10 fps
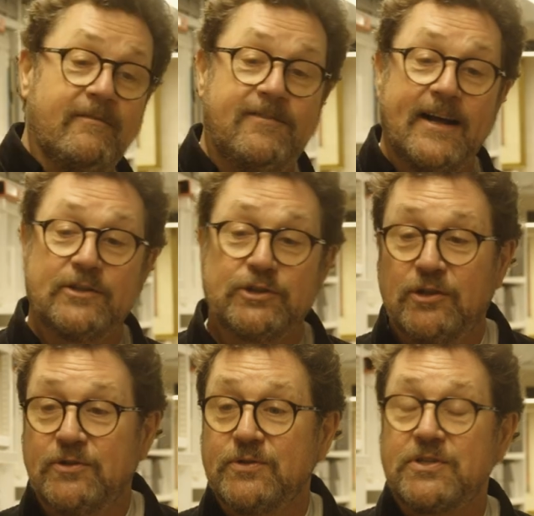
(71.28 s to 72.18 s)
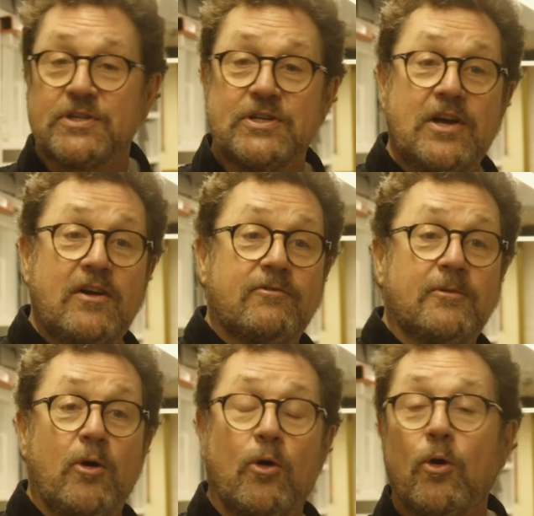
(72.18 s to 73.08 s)
Valjeans
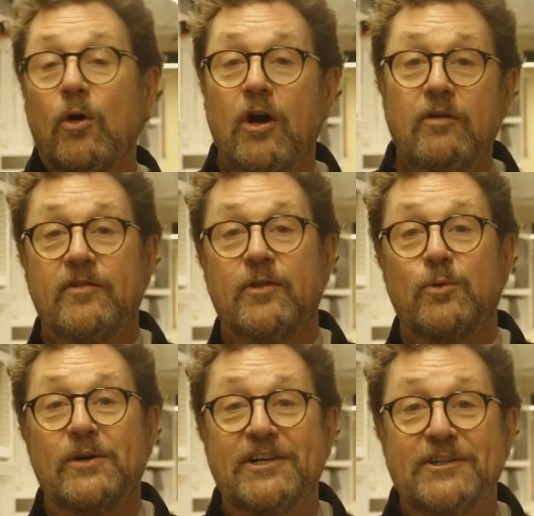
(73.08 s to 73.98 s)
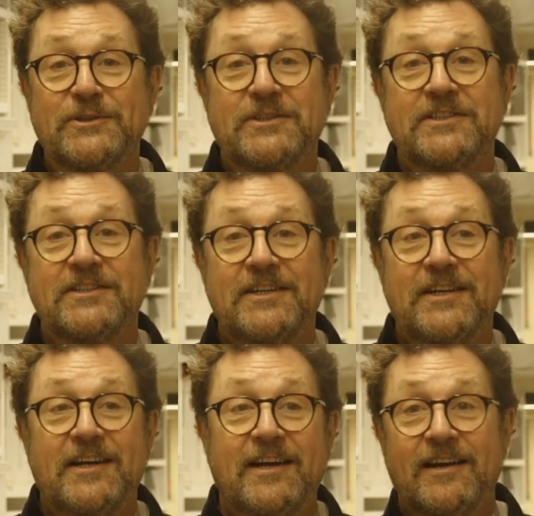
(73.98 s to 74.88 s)
from all over the world
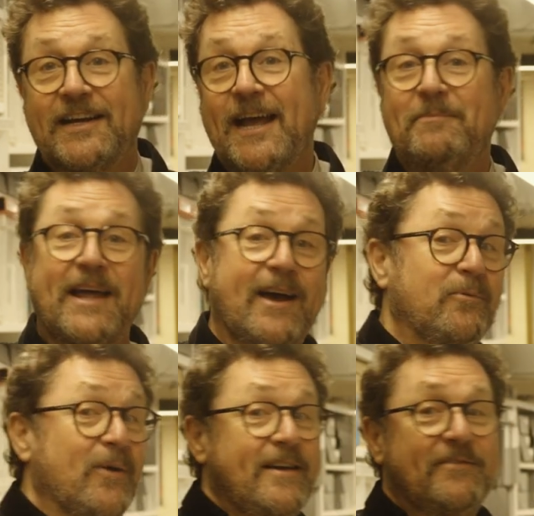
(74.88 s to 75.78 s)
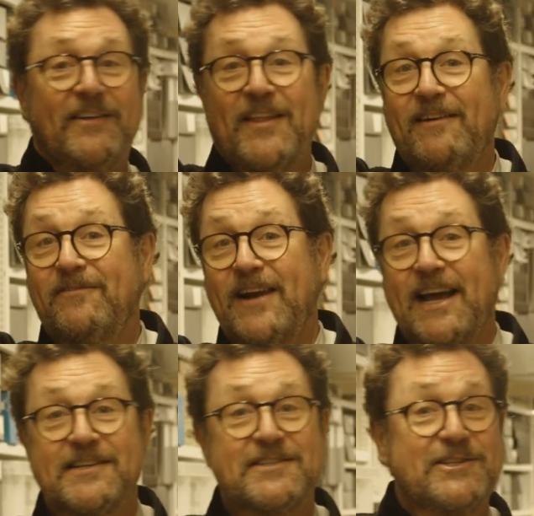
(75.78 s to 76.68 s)
came down waving their
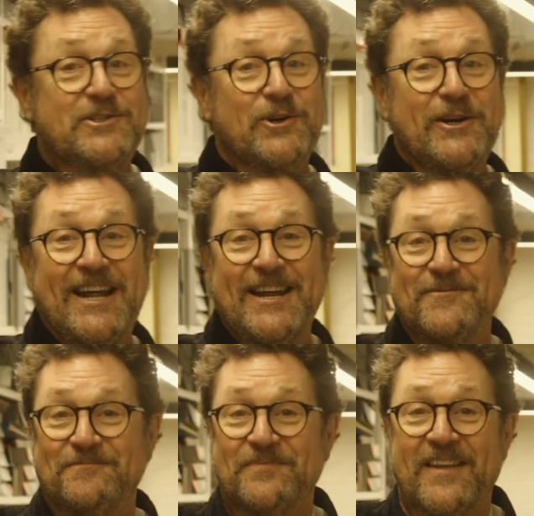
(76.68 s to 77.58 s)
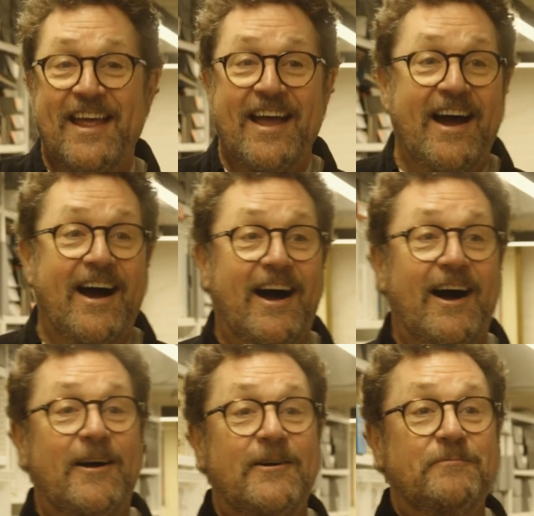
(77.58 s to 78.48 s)
flags to join in.
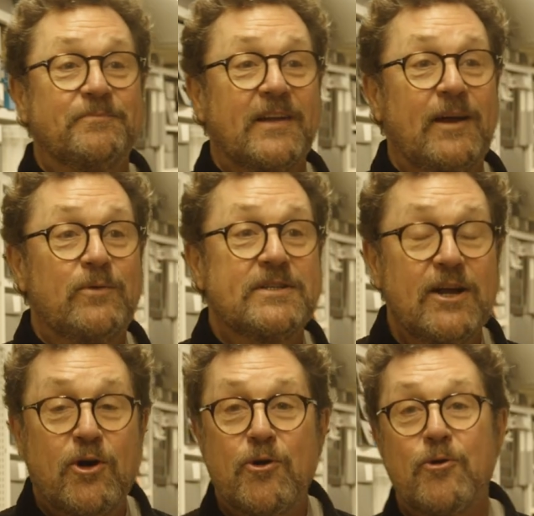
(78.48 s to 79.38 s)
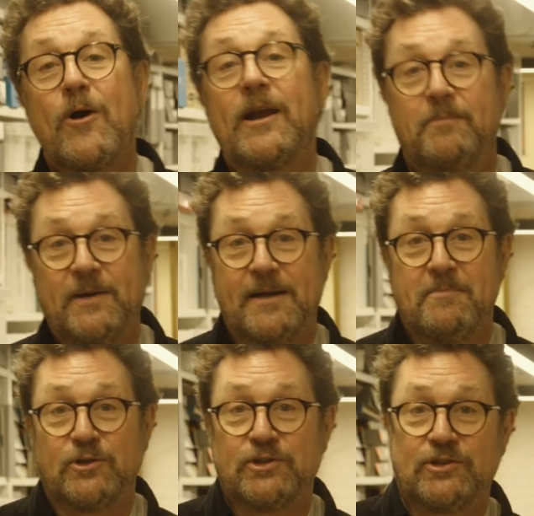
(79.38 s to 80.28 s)
It was incredibly
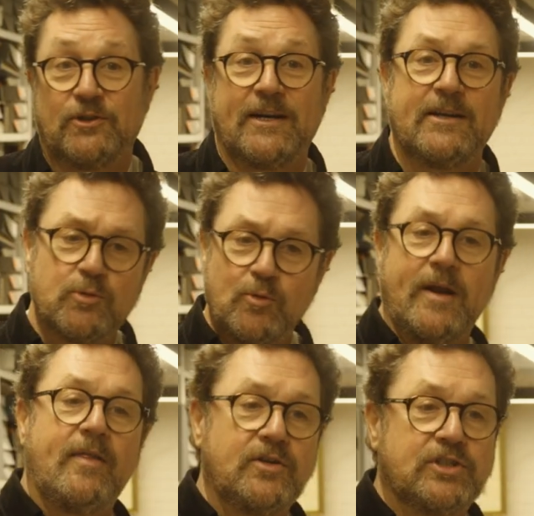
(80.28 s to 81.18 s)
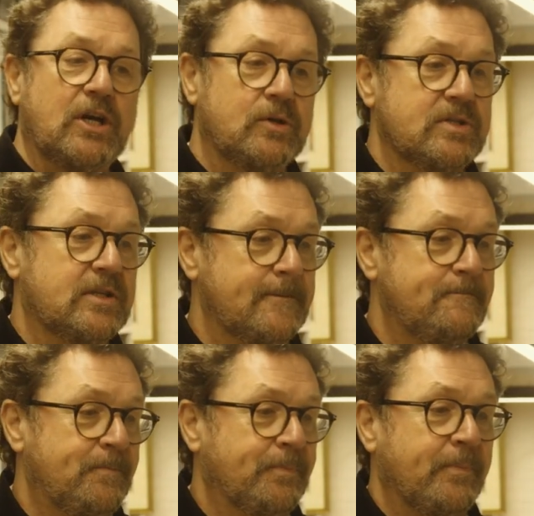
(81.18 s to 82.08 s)
emotional, and it was one of those shows that
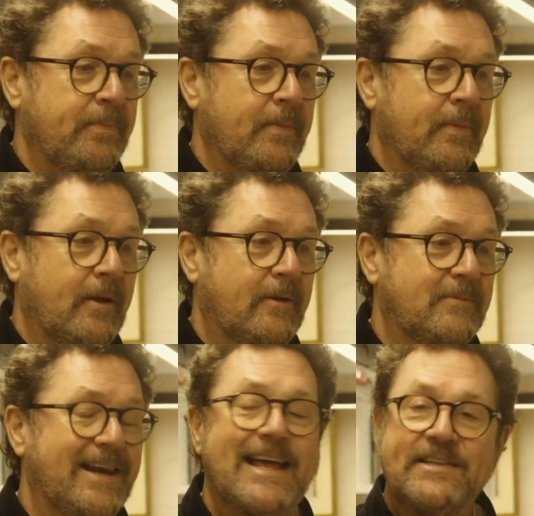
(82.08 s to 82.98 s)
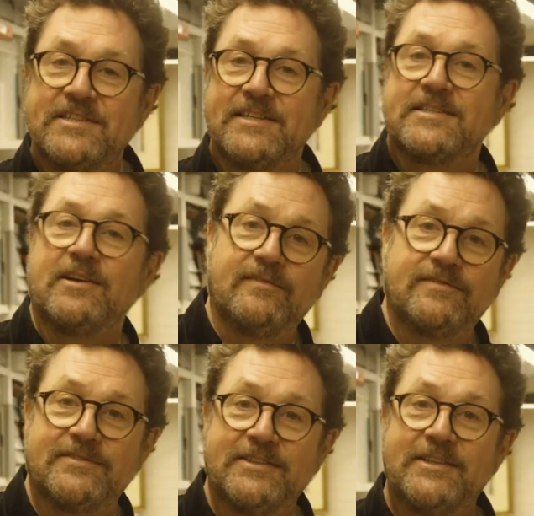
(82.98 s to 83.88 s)
lends
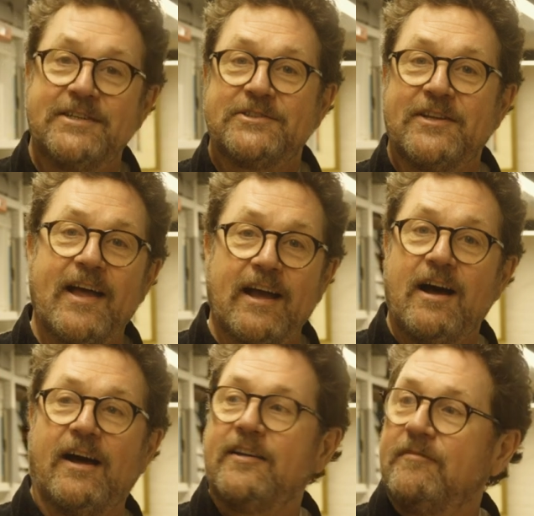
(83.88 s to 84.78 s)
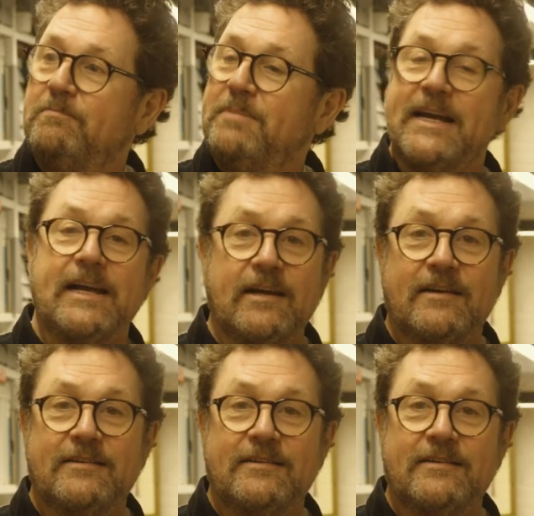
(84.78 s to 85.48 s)
itself to that kind of big